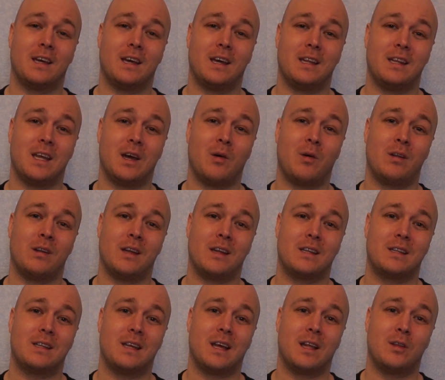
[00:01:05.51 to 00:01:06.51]
and I wanna
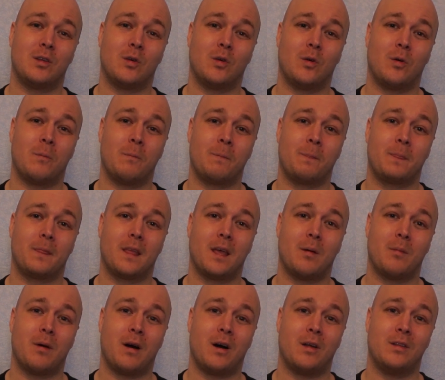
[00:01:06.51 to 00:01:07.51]
tell you
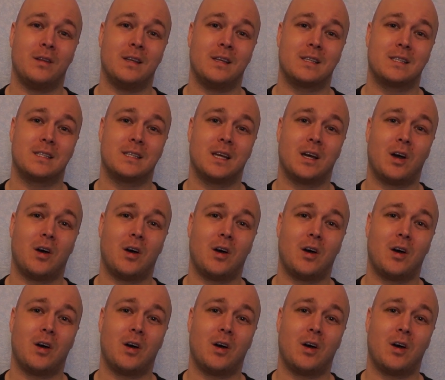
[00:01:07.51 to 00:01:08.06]
about this